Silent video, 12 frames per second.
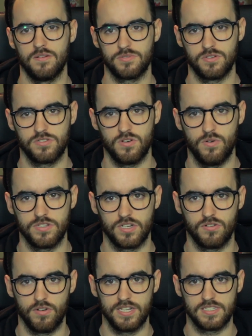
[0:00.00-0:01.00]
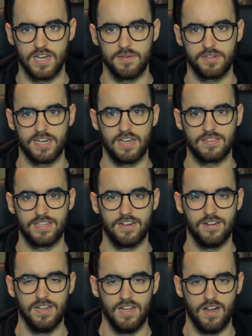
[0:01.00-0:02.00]
So it's always a great time to get out
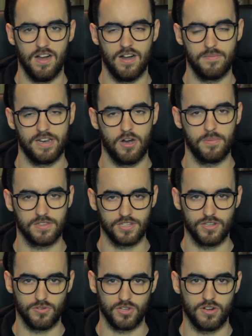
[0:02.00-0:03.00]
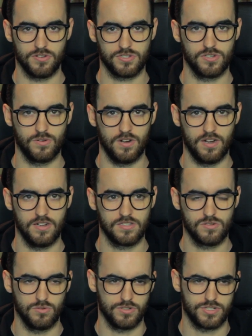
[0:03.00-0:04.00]
there and help out the youth, and also
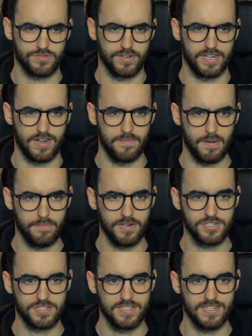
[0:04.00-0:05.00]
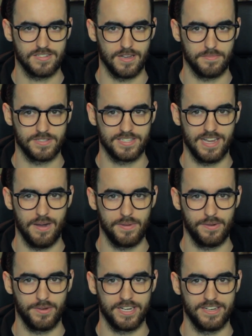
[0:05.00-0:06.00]
it's cool to string a bunch of sticks up and see how
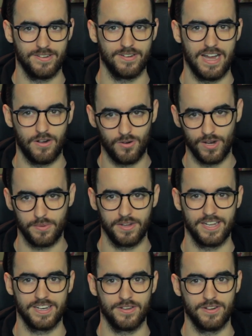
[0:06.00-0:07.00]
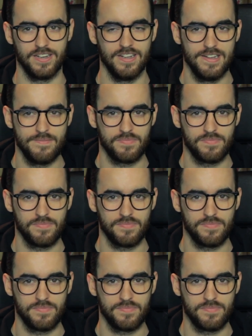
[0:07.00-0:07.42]
many we can do and how quick we can do it.